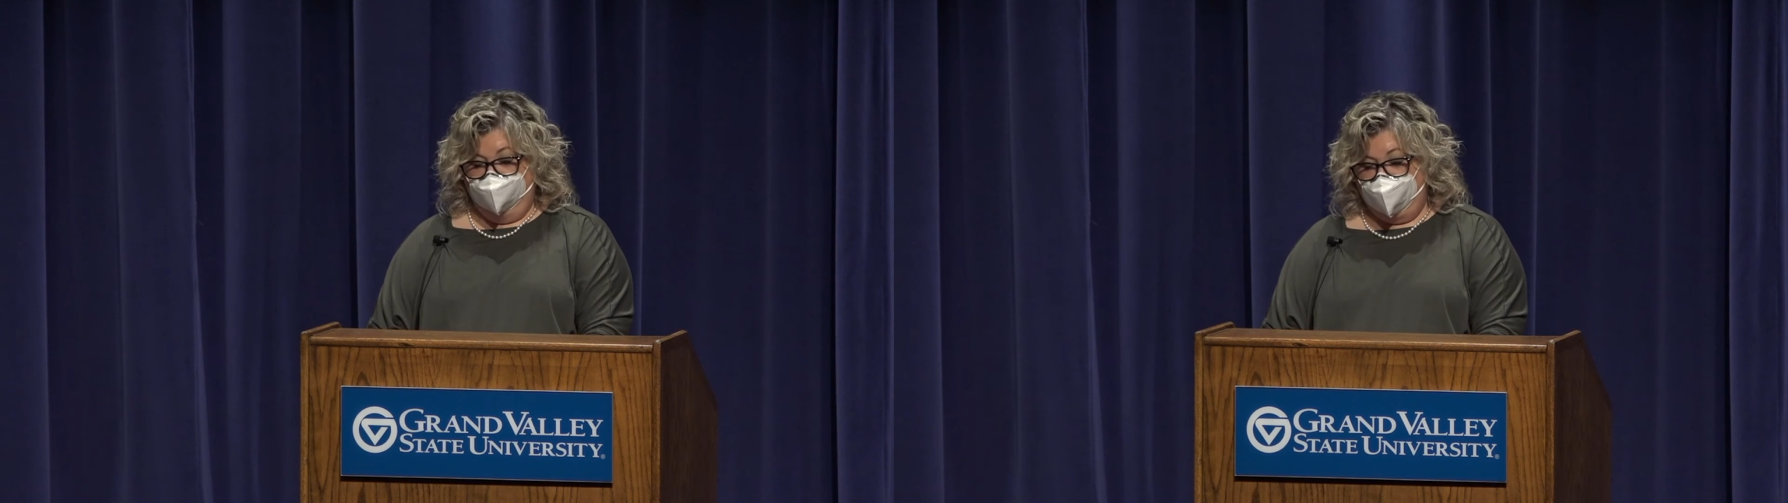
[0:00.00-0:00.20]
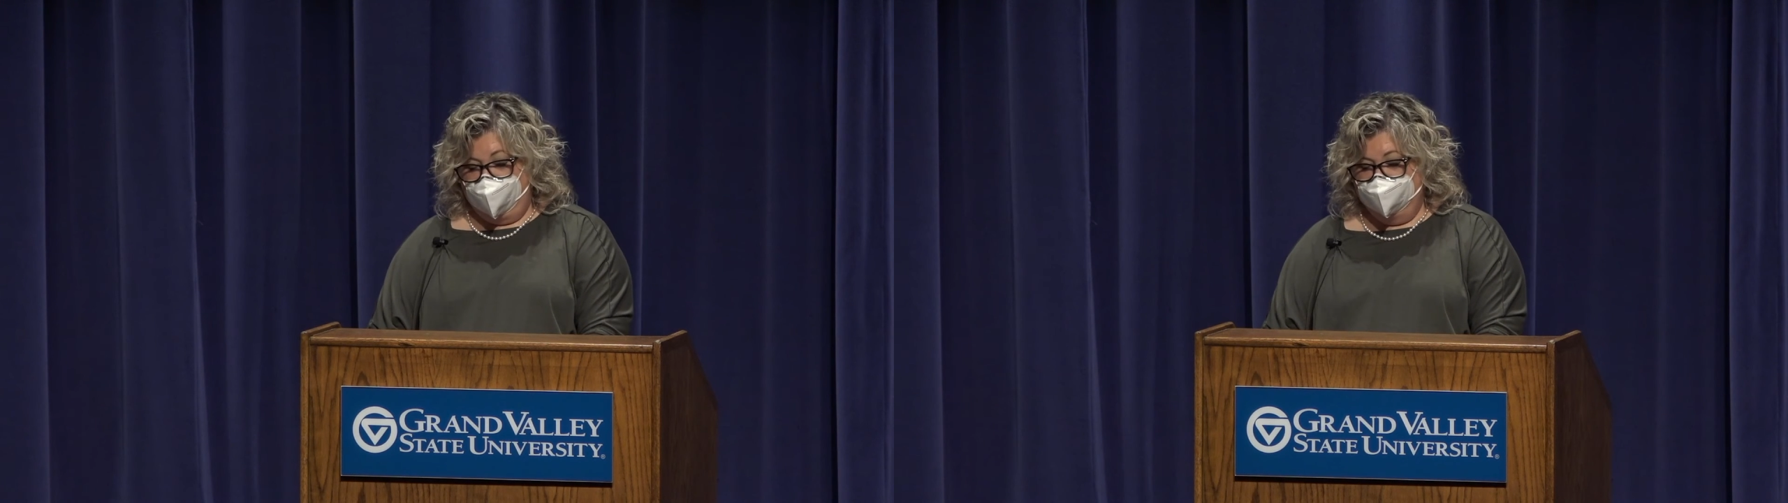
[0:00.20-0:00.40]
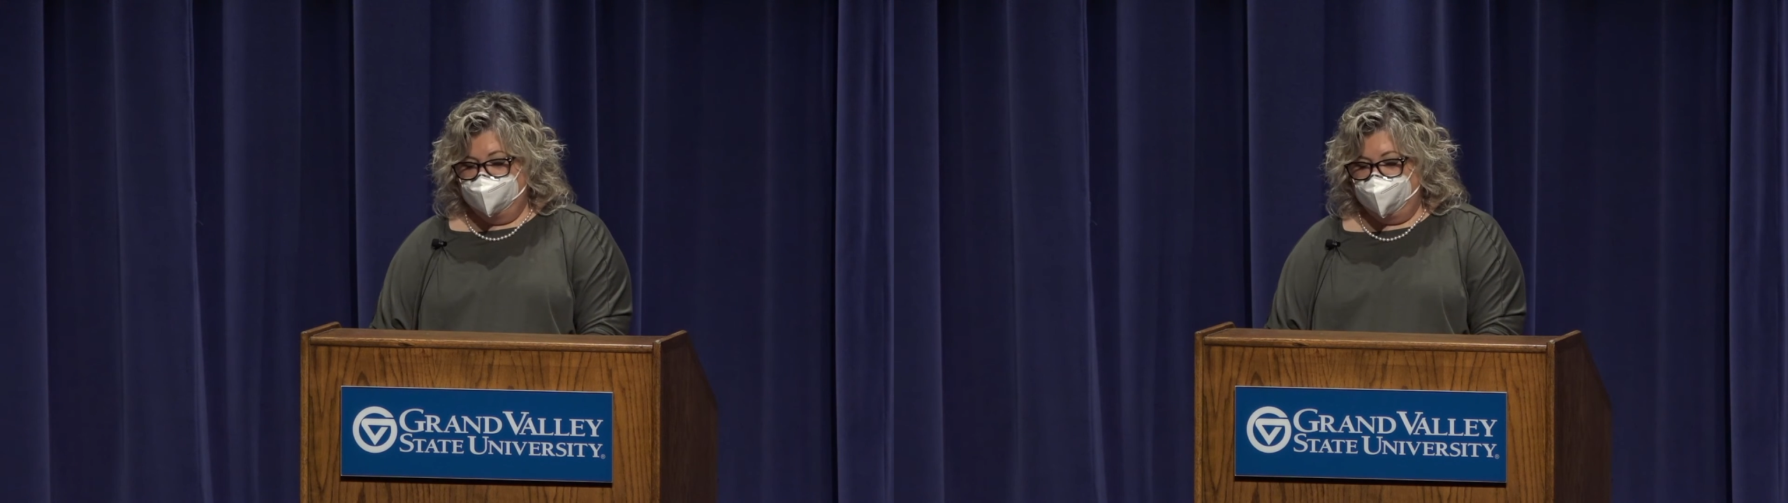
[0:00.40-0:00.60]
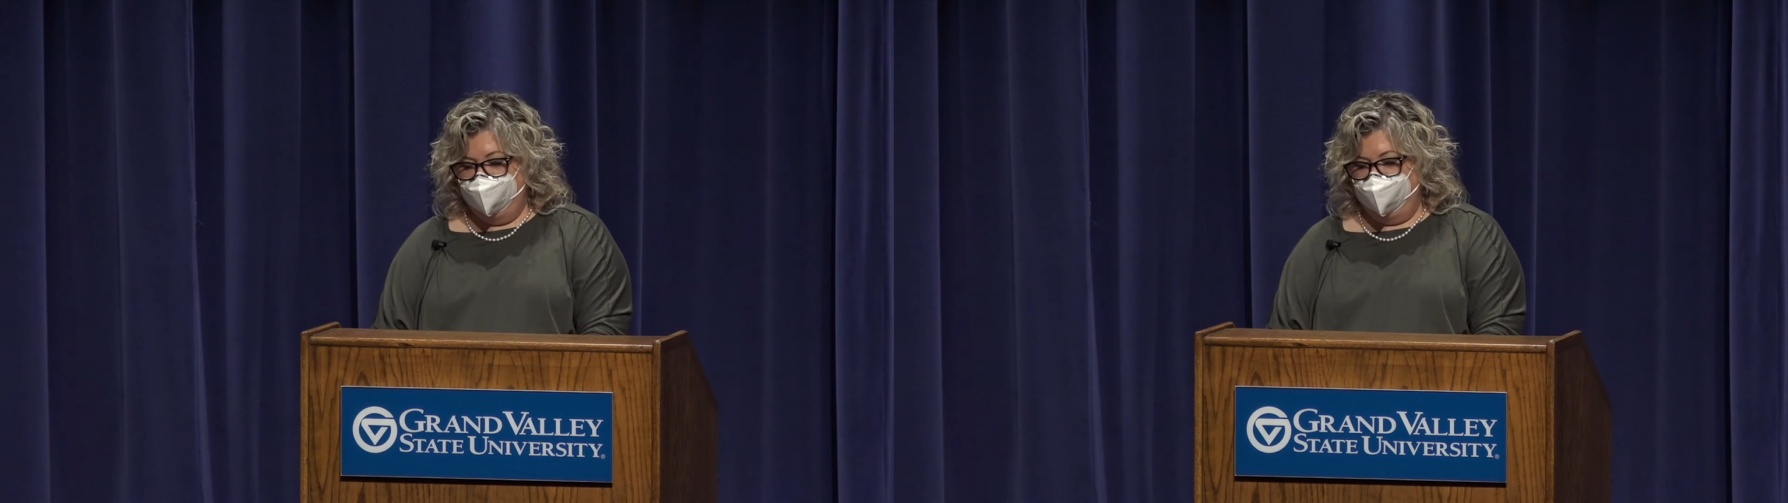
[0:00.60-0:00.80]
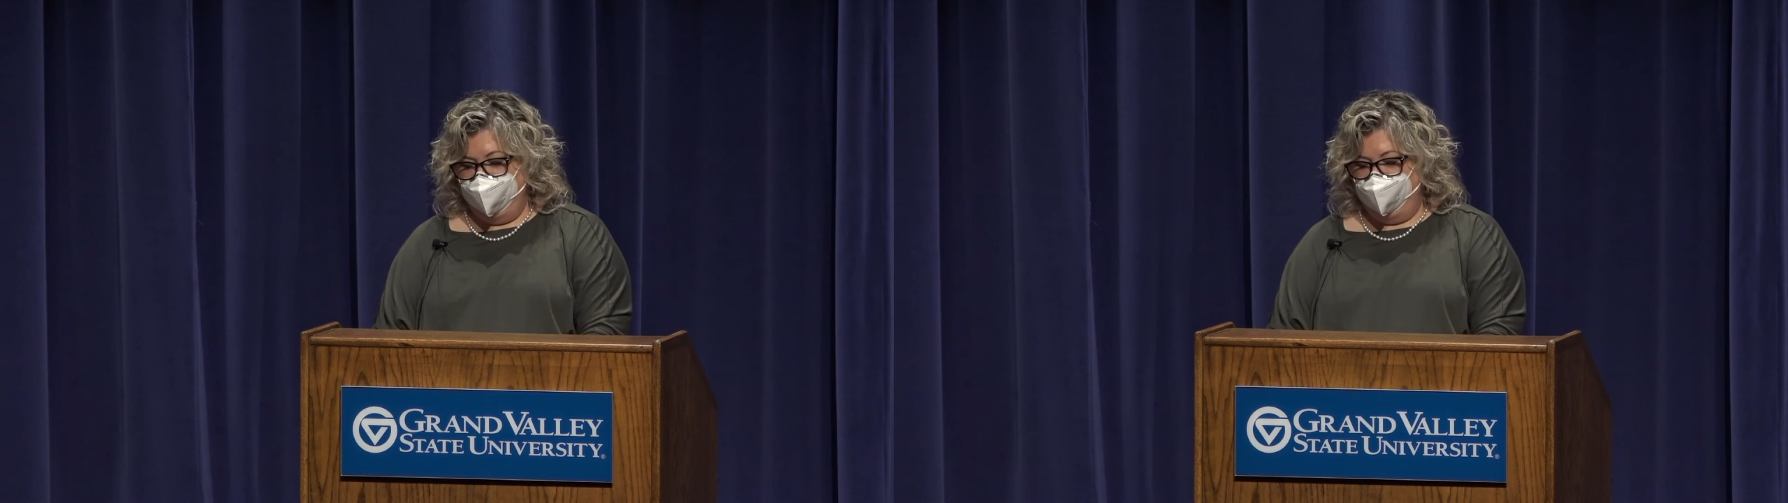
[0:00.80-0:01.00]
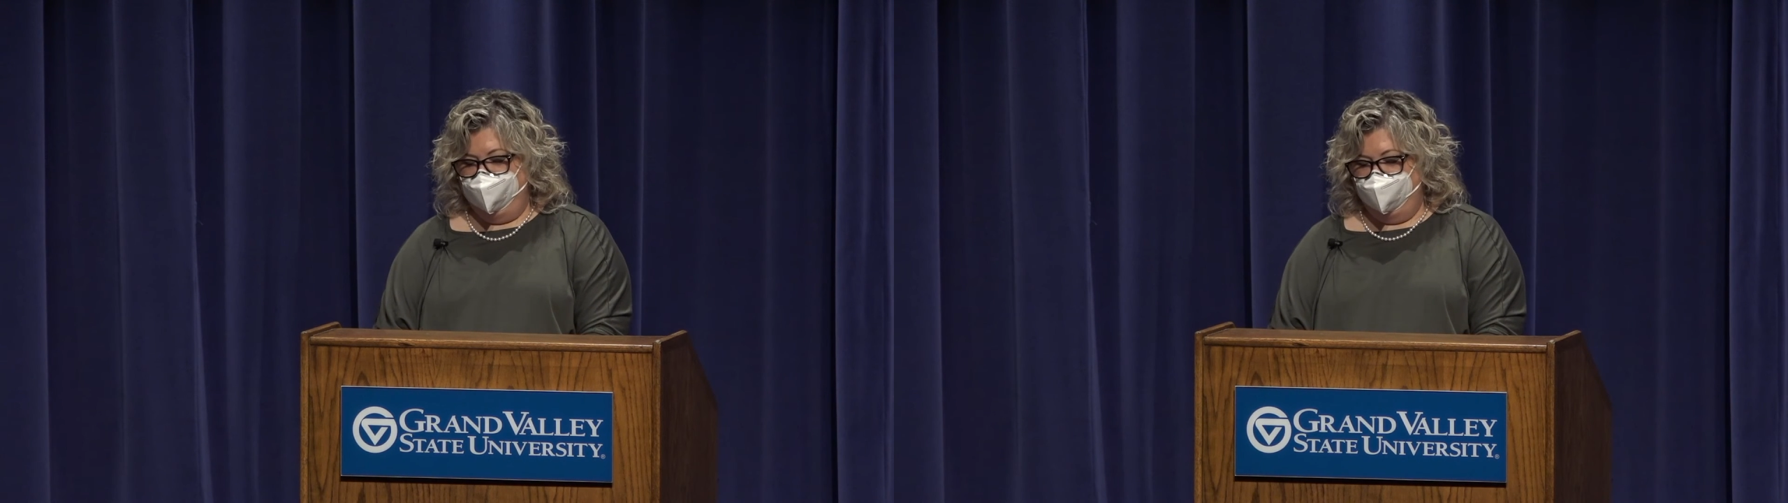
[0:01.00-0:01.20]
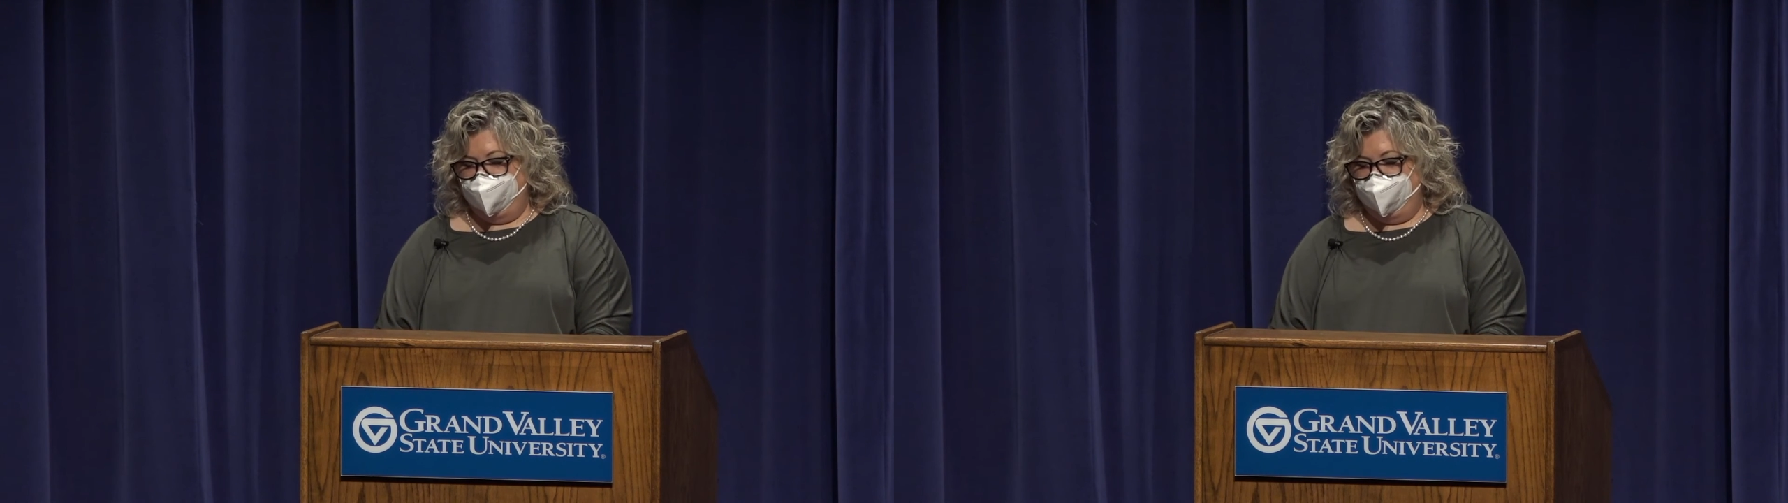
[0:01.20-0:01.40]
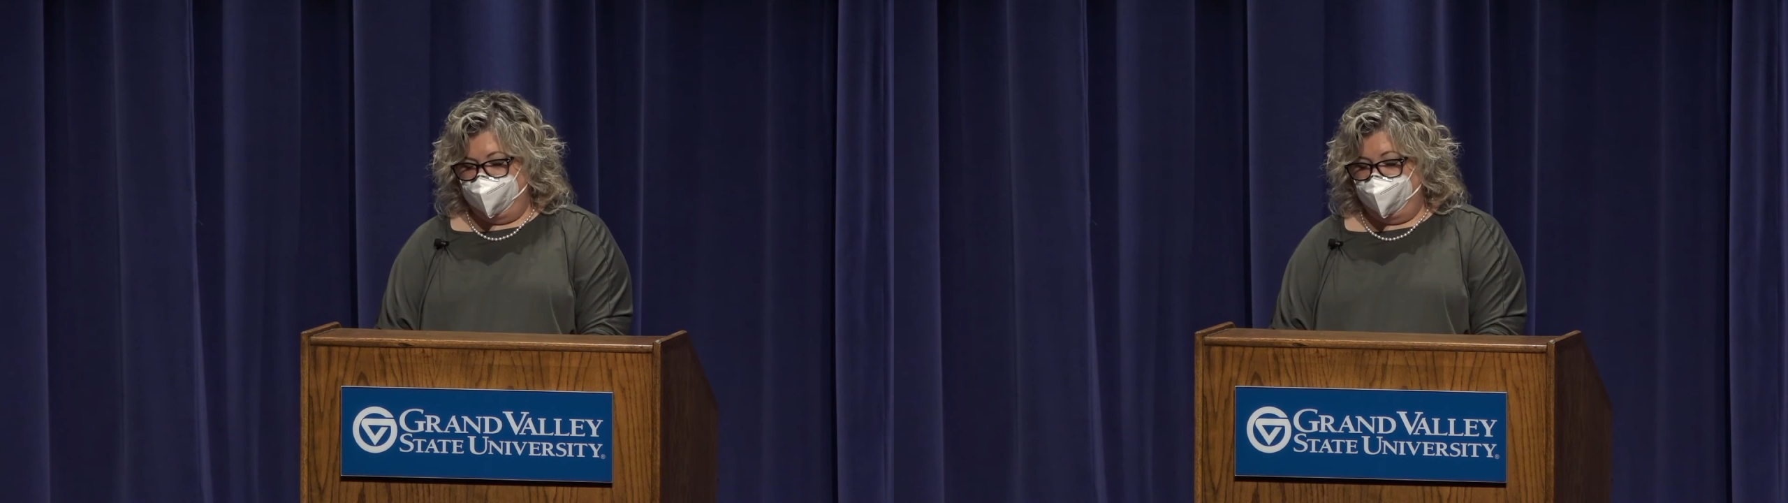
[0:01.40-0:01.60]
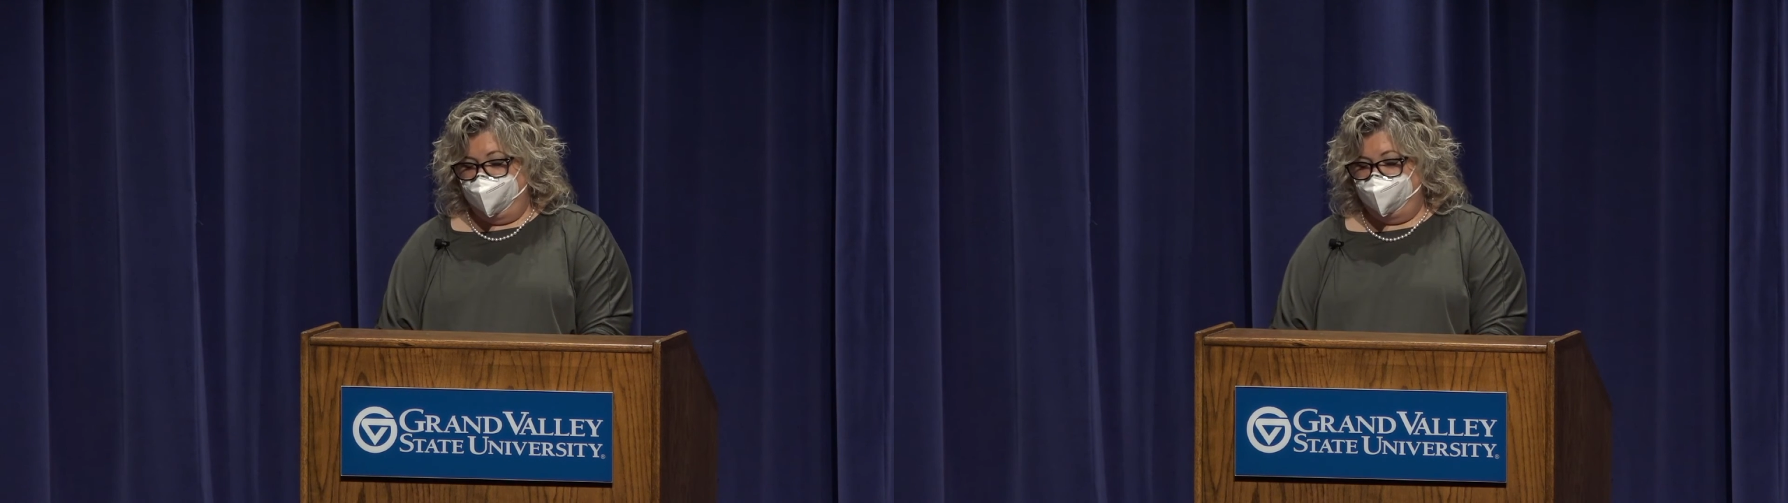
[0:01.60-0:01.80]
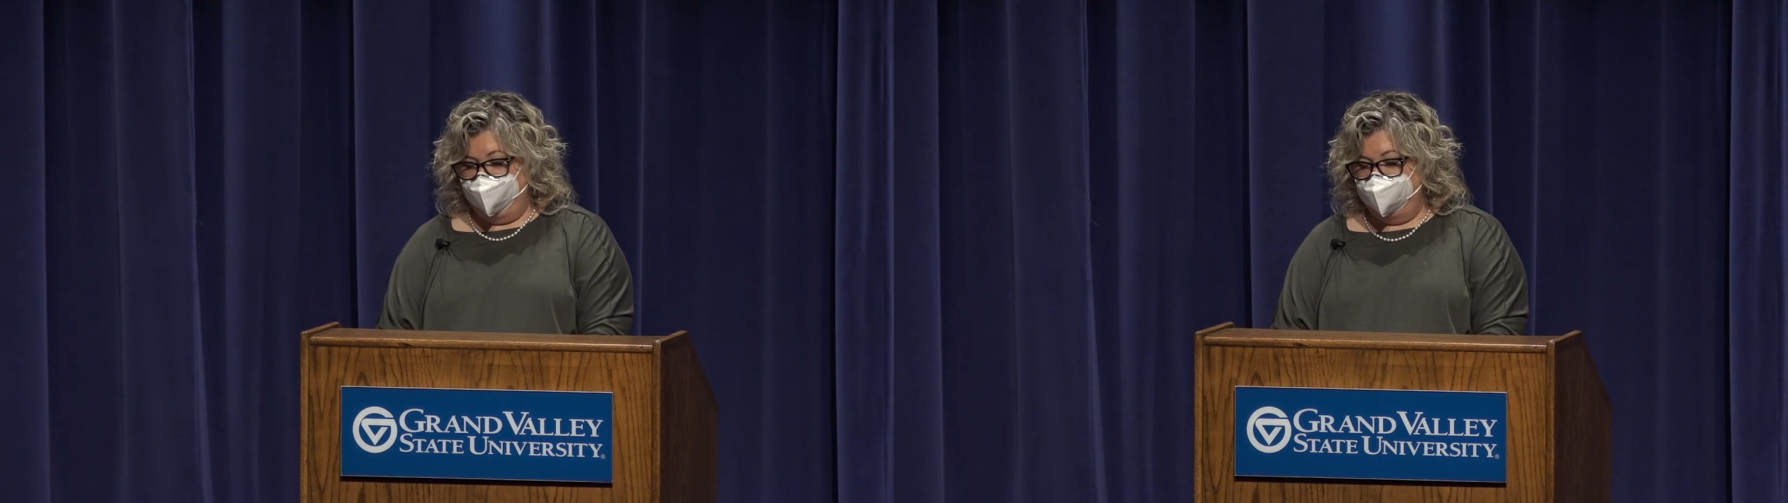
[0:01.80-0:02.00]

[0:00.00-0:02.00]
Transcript: longtime people in my life